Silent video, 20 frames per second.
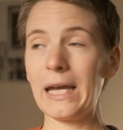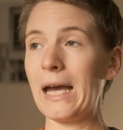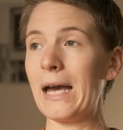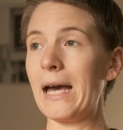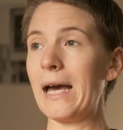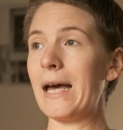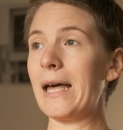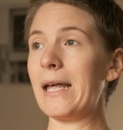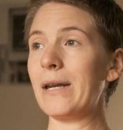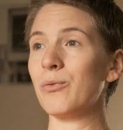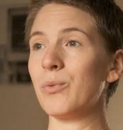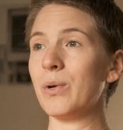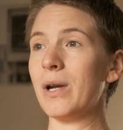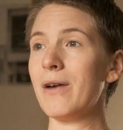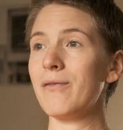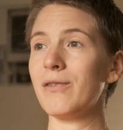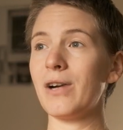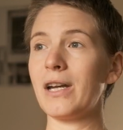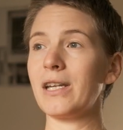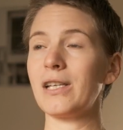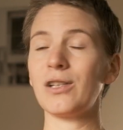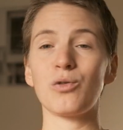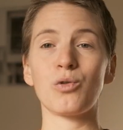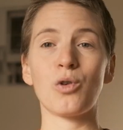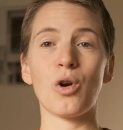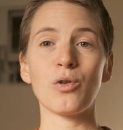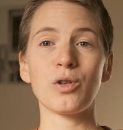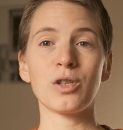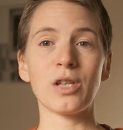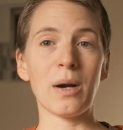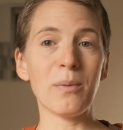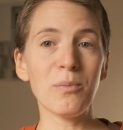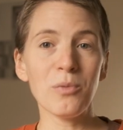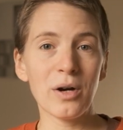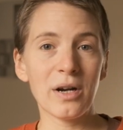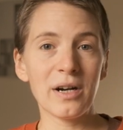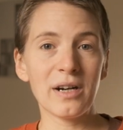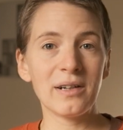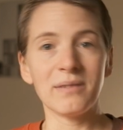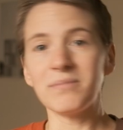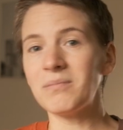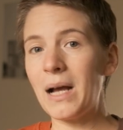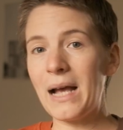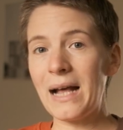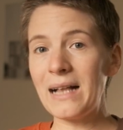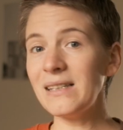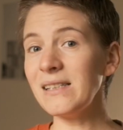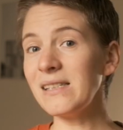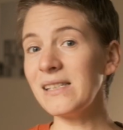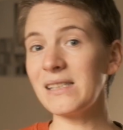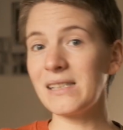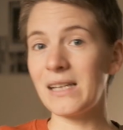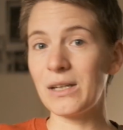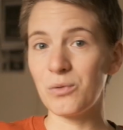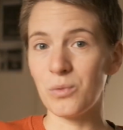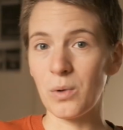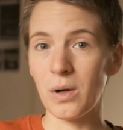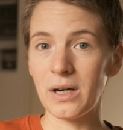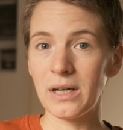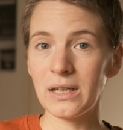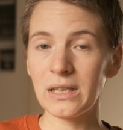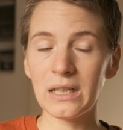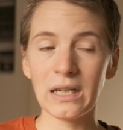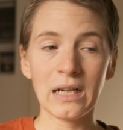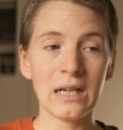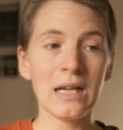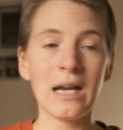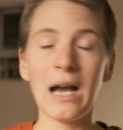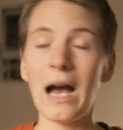and whenever I need to go somewhere else than work,